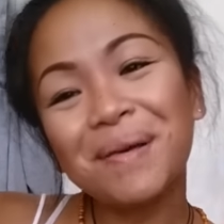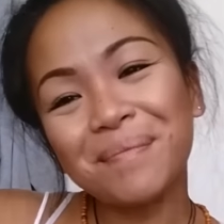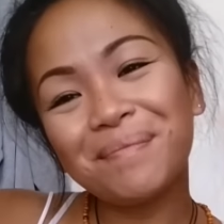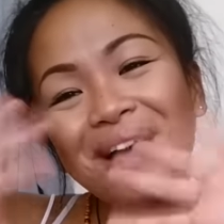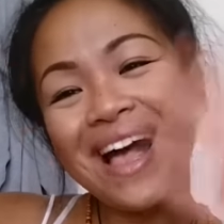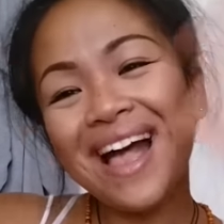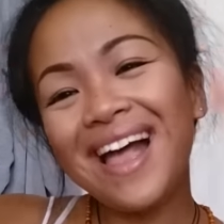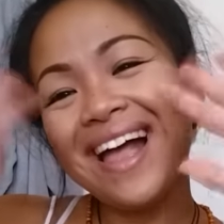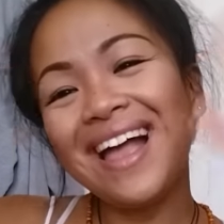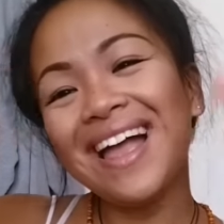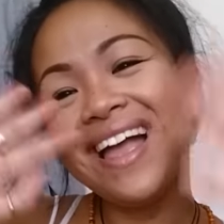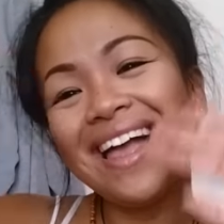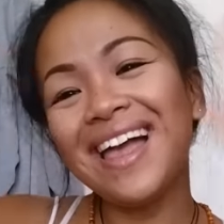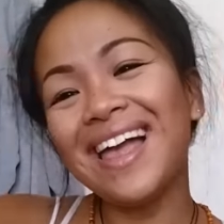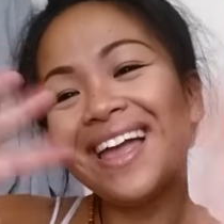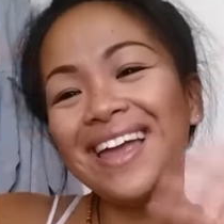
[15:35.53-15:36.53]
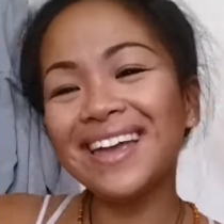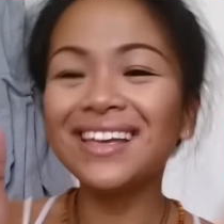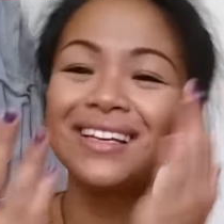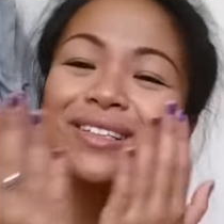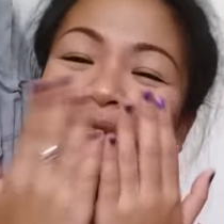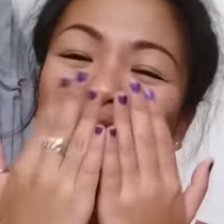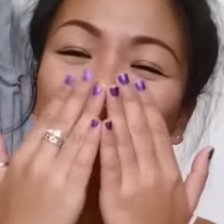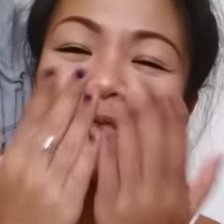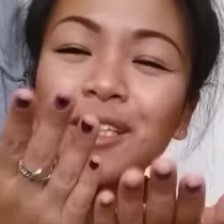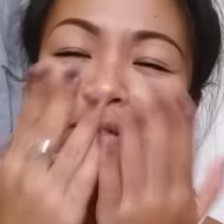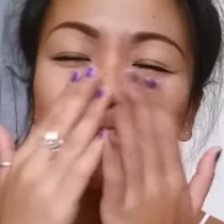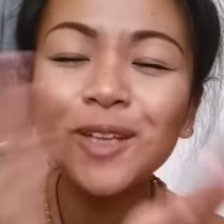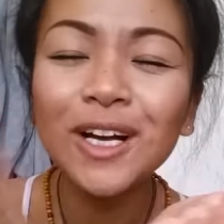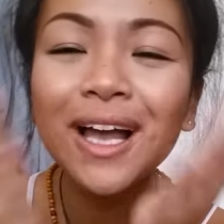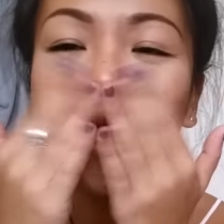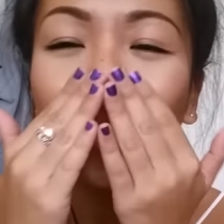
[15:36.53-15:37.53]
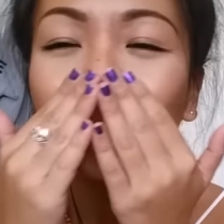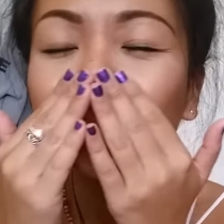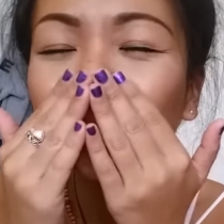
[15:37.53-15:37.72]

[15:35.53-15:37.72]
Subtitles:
Bye! Mwah, mwah,